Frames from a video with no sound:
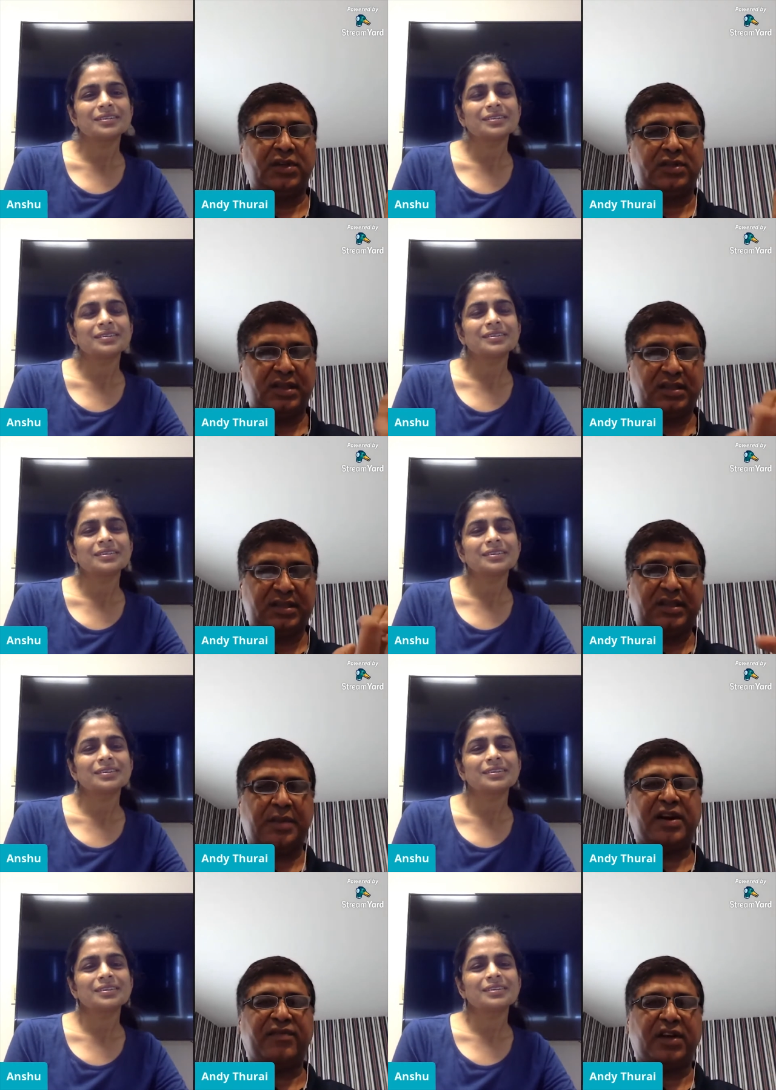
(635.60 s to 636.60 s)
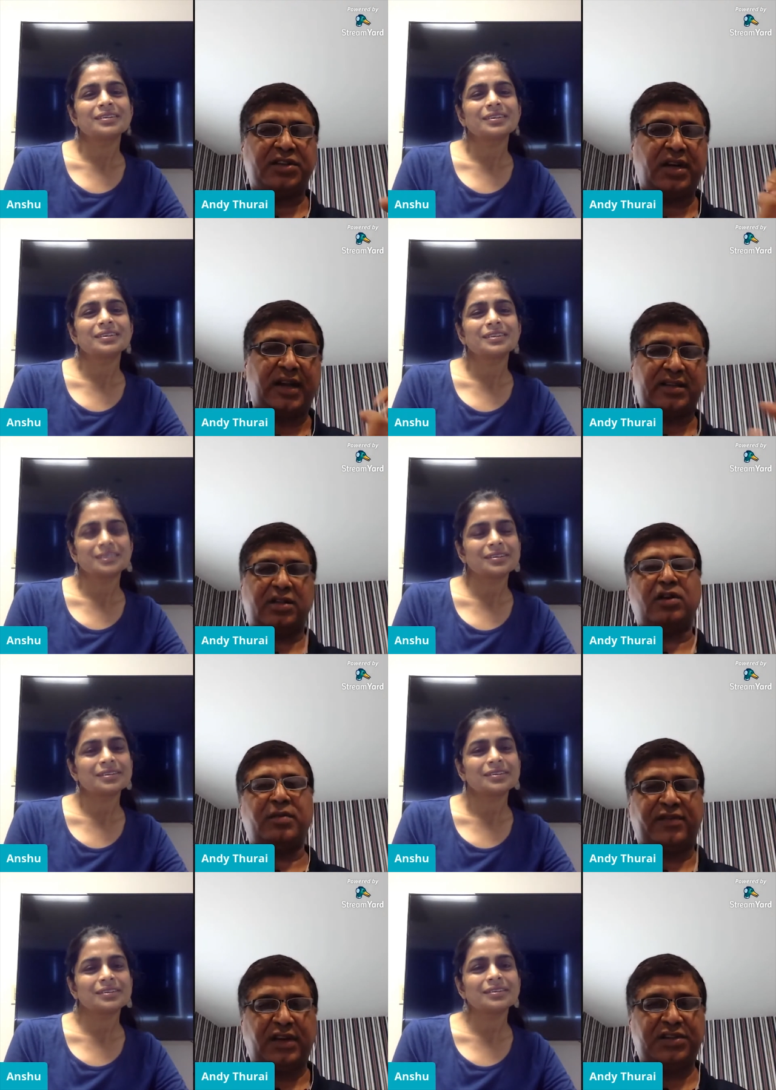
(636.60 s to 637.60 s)
Speaker 1: So it's a separate function,
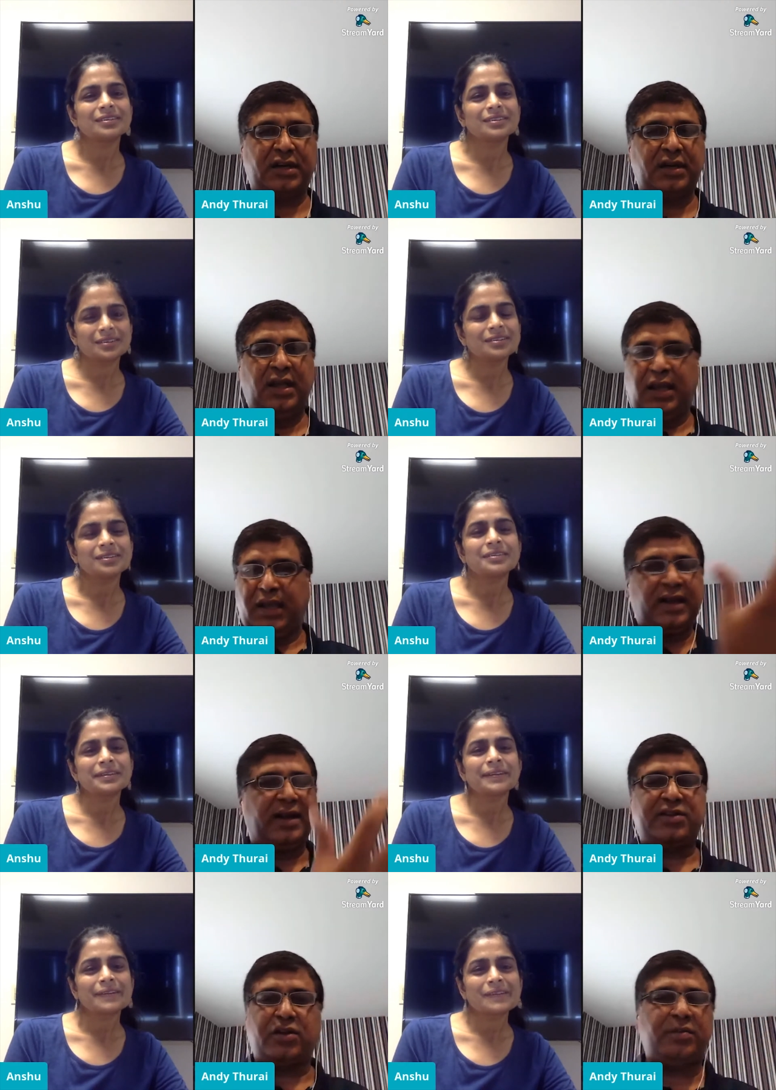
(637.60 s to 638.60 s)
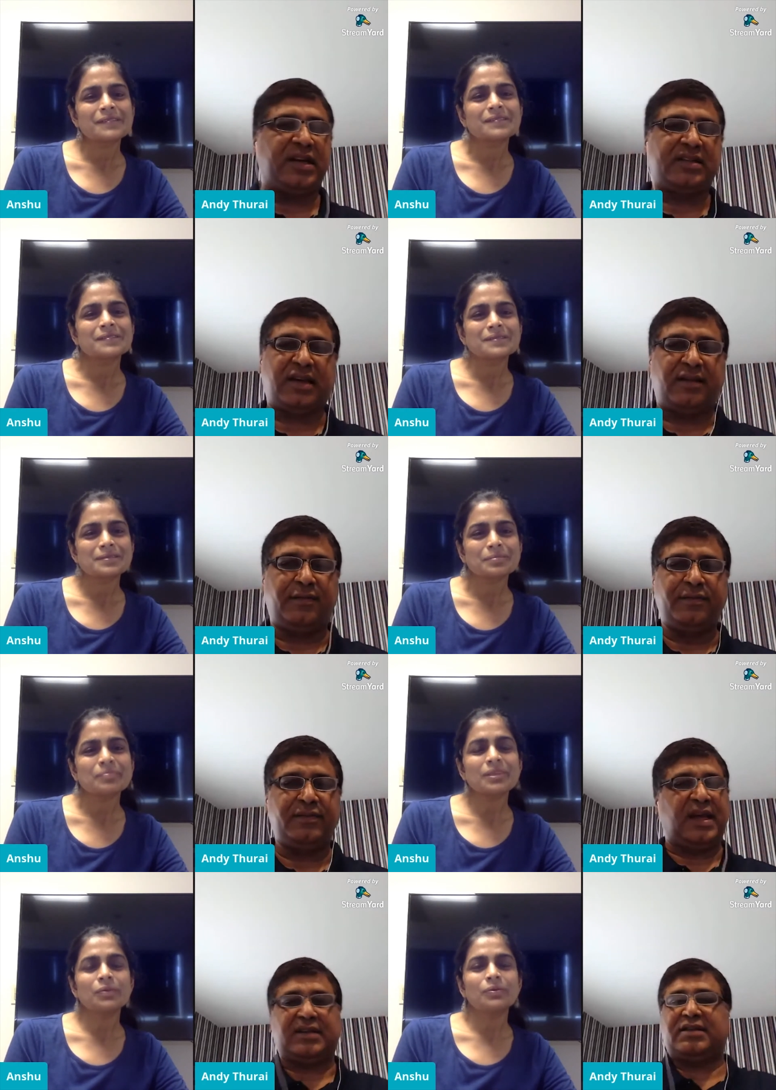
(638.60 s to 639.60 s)
executable function can execute by itself.
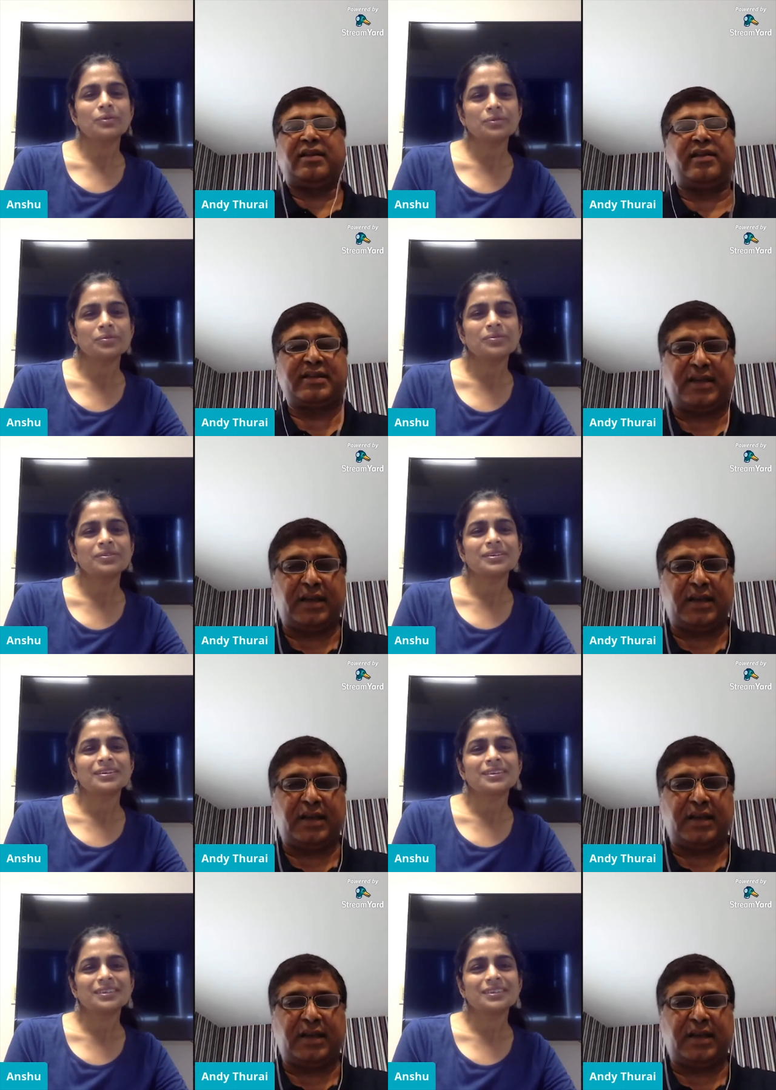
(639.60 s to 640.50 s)
That's another example.